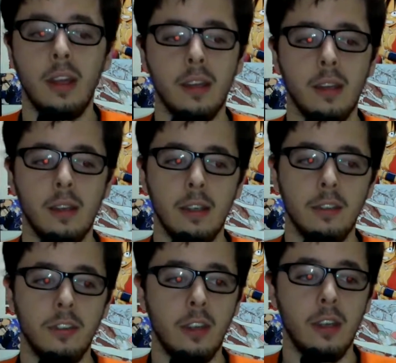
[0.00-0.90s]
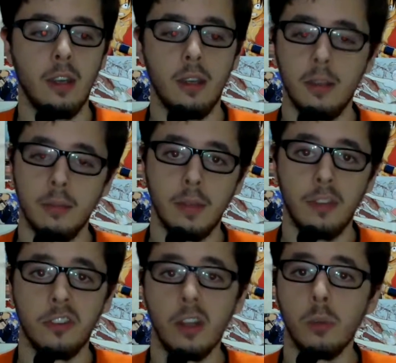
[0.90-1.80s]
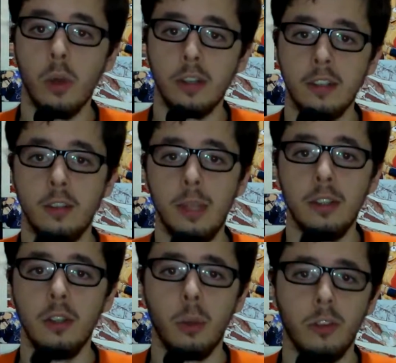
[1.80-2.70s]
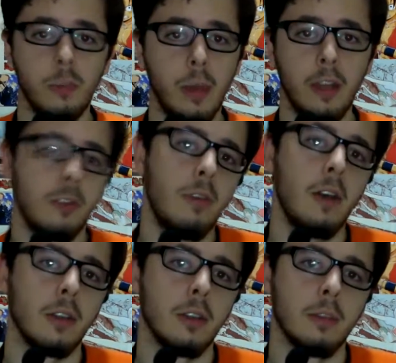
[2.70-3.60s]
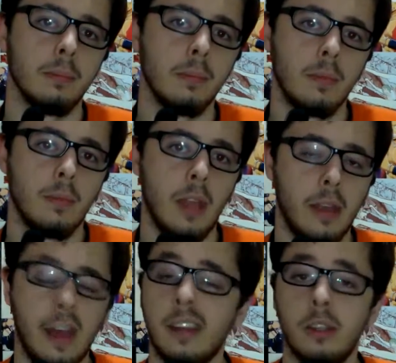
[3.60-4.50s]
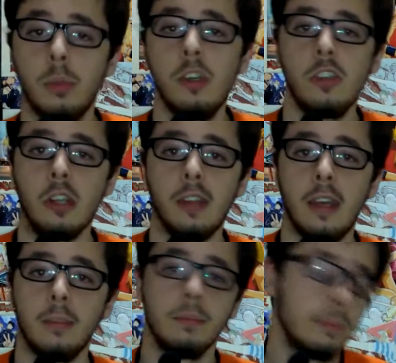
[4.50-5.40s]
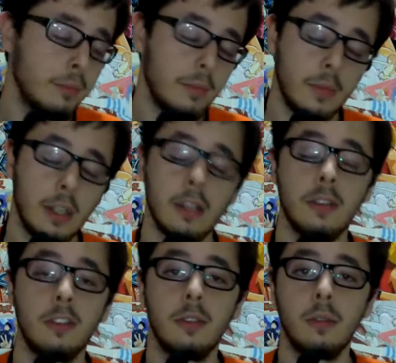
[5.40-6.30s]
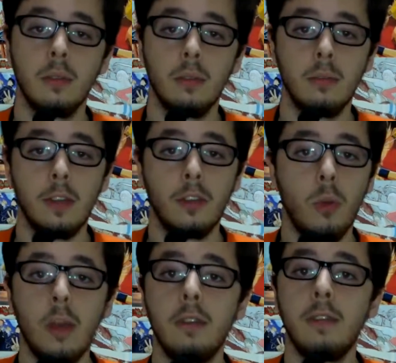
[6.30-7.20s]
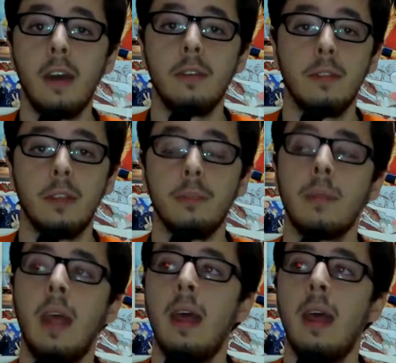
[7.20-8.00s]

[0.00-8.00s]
Like, it's a son wanting to be noticed by his father, and I can appreciate that. It's quite a fine film.